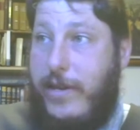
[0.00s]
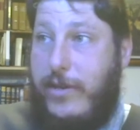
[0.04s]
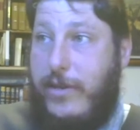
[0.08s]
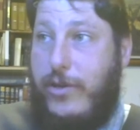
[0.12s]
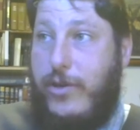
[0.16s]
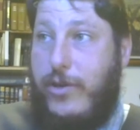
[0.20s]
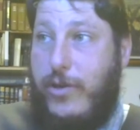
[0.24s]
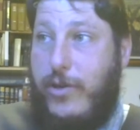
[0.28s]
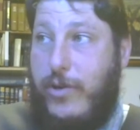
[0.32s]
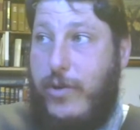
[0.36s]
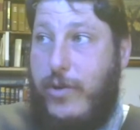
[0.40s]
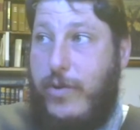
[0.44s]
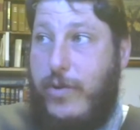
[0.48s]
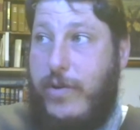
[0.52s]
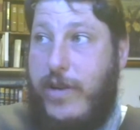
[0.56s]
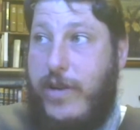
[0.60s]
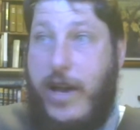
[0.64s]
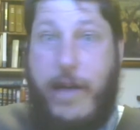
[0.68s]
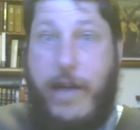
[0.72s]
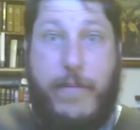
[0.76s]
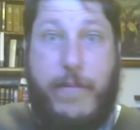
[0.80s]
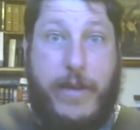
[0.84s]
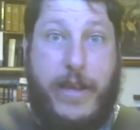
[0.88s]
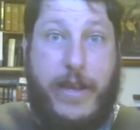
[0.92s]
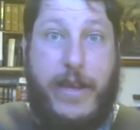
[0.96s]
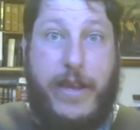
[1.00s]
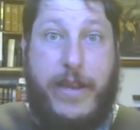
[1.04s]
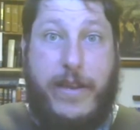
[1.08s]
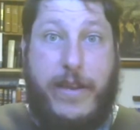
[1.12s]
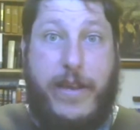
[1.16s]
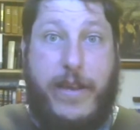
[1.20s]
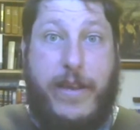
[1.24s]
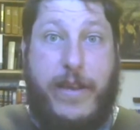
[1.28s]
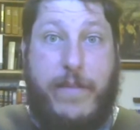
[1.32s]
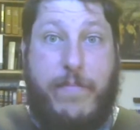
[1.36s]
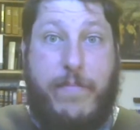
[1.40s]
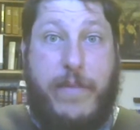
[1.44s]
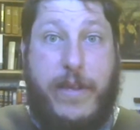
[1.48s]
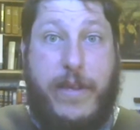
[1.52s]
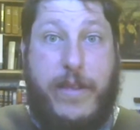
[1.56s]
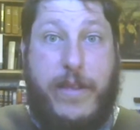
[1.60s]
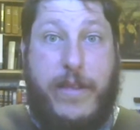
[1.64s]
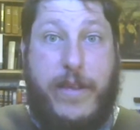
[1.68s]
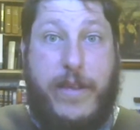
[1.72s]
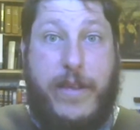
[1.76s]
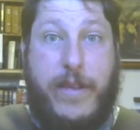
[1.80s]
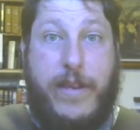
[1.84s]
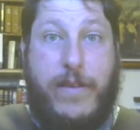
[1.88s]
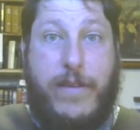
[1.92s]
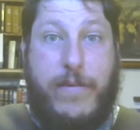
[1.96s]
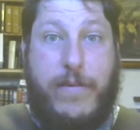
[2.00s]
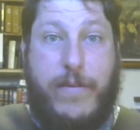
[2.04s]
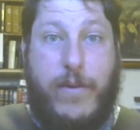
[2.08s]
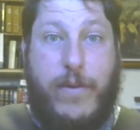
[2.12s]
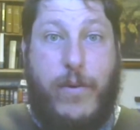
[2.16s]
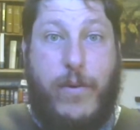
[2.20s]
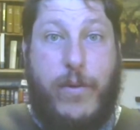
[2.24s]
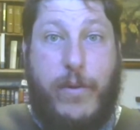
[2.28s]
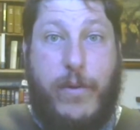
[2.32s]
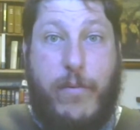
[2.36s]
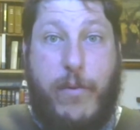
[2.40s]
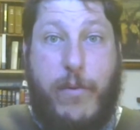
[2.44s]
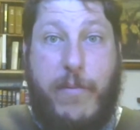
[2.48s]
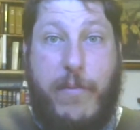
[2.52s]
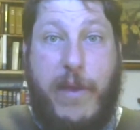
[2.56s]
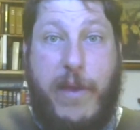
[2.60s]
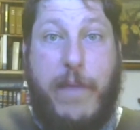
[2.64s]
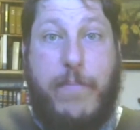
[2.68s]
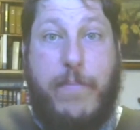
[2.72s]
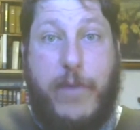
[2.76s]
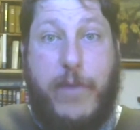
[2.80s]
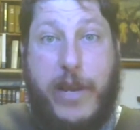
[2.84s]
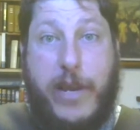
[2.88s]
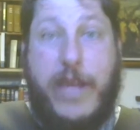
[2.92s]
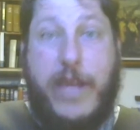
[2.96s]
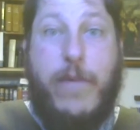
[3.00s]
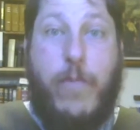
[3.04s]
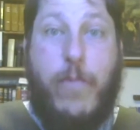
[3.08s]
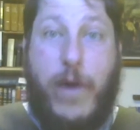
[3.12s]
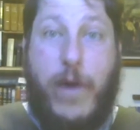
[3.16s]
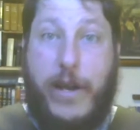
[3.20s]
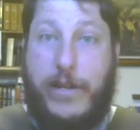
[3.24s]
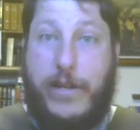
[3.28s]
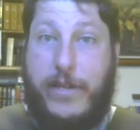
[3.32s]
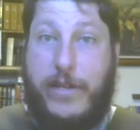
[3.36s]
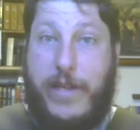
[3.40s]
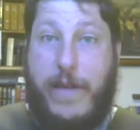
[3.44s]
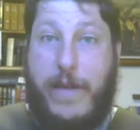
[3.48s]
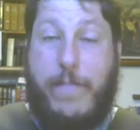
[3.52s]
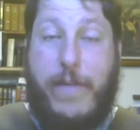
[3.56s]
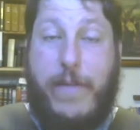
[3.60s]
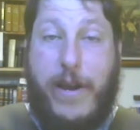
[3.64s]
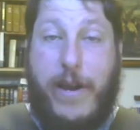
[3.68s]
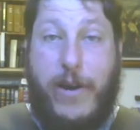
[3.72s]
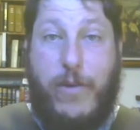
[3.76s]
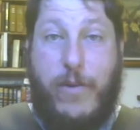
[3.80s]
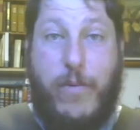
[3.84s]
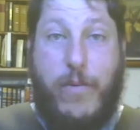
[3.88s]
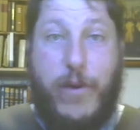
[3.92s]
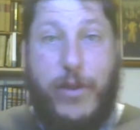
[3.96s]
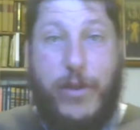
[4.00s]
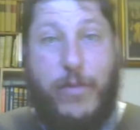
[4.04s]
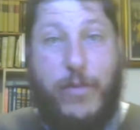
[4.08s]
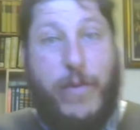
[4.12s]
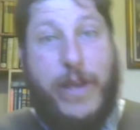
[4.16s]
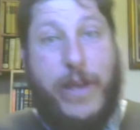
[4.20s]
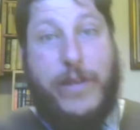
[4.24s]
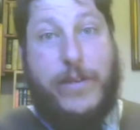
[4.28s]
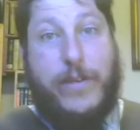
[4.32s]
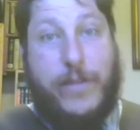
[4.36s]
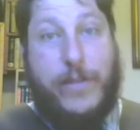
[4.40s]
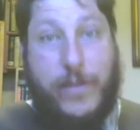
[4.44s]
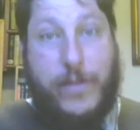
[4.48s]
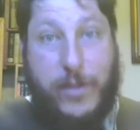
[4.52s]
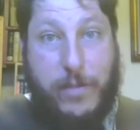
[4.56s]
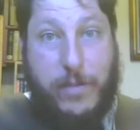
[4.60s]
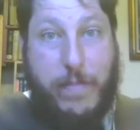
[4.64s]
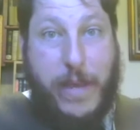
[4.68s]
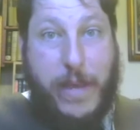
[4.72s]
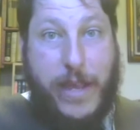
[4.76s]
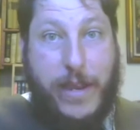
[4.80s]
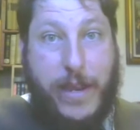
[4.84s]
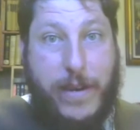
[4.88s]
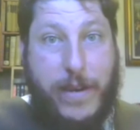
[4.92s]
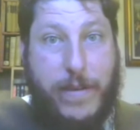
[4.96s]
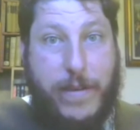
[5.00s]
to come in and, and be the you know the Holy Roman Emperor. He wants the empire to work the way it does in Spain,